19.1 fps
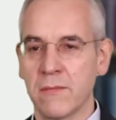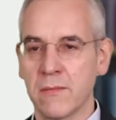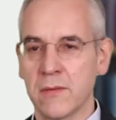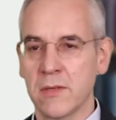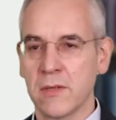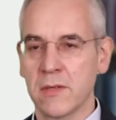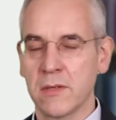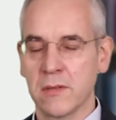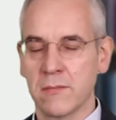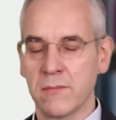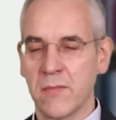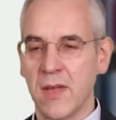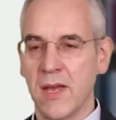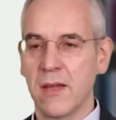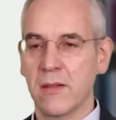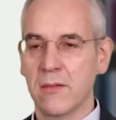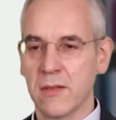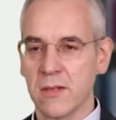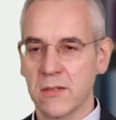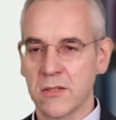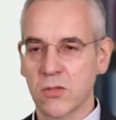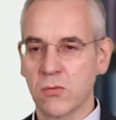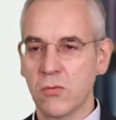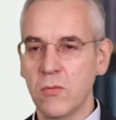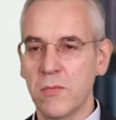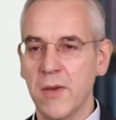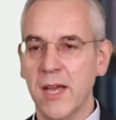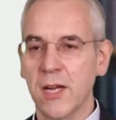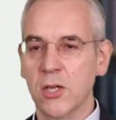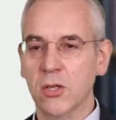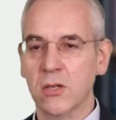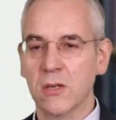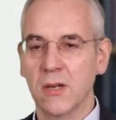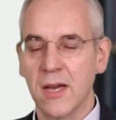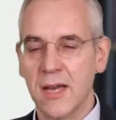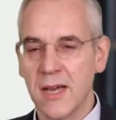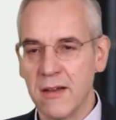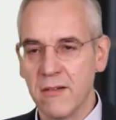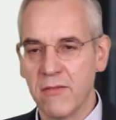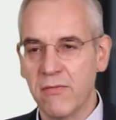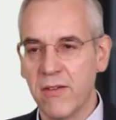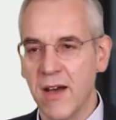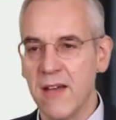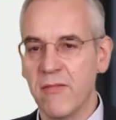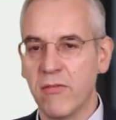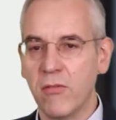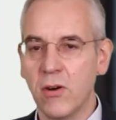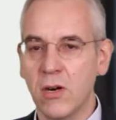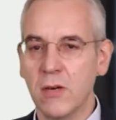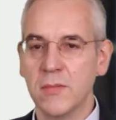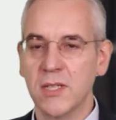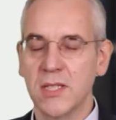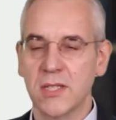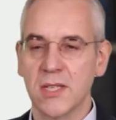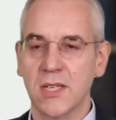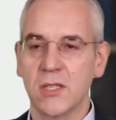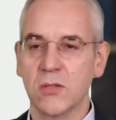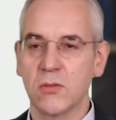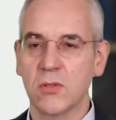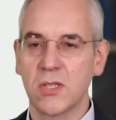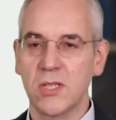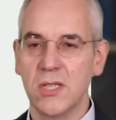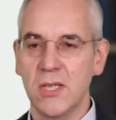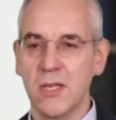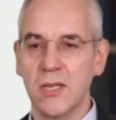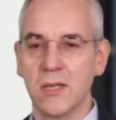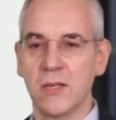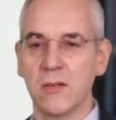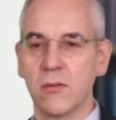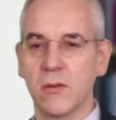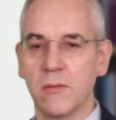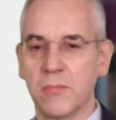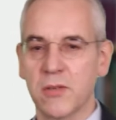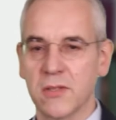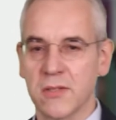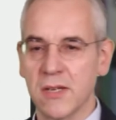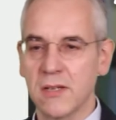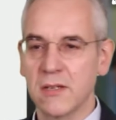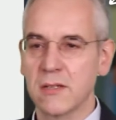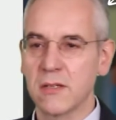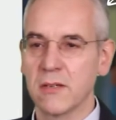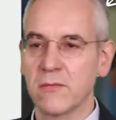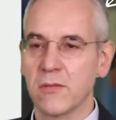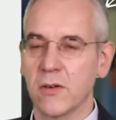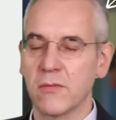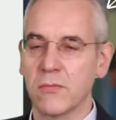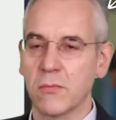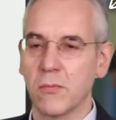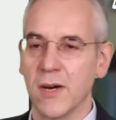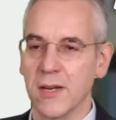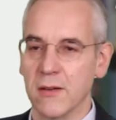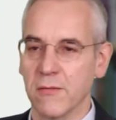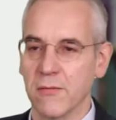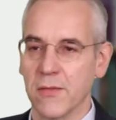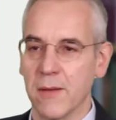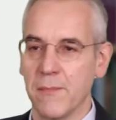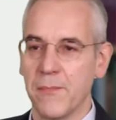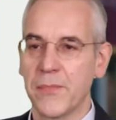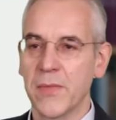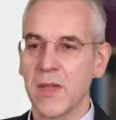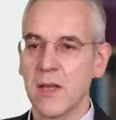um, this group action, I have five orbits, and you see a representative of one of them.